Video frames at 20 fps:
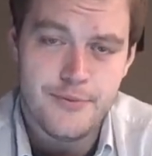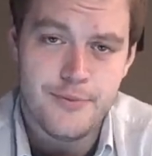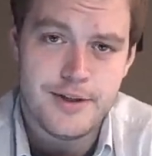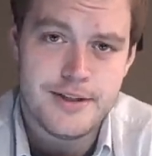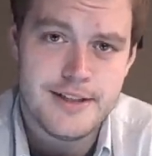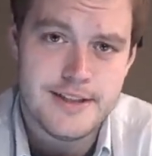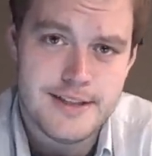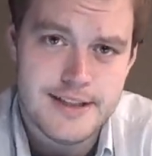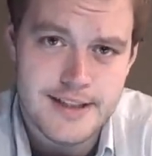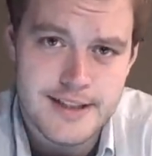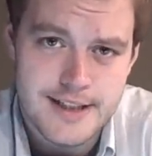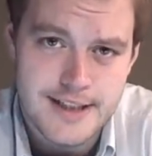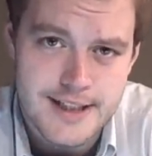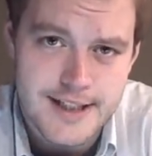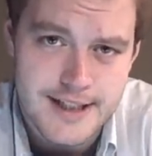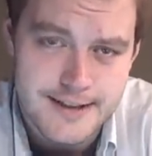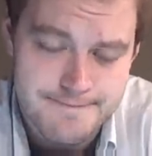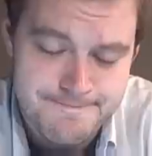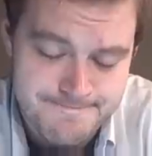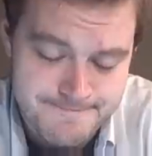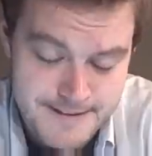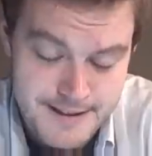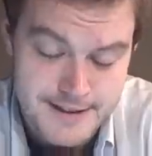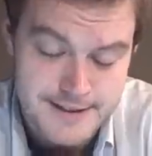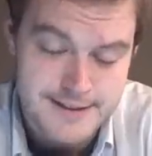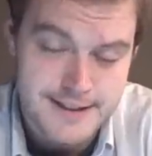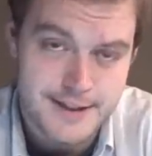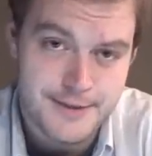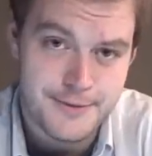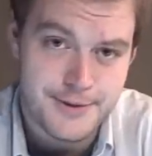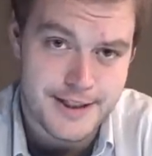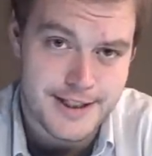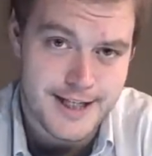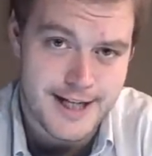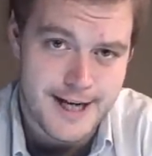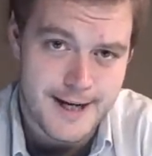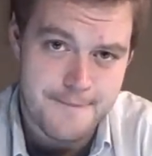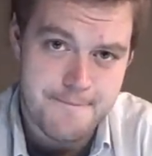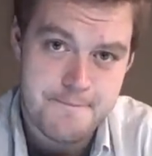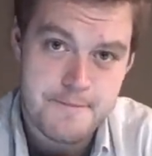and what does he get? I'll tell you what he
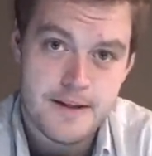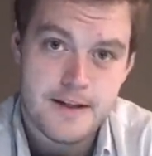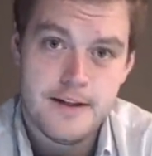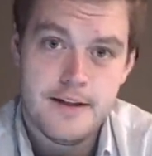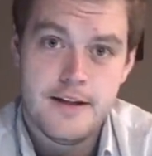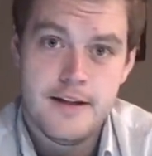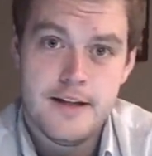got.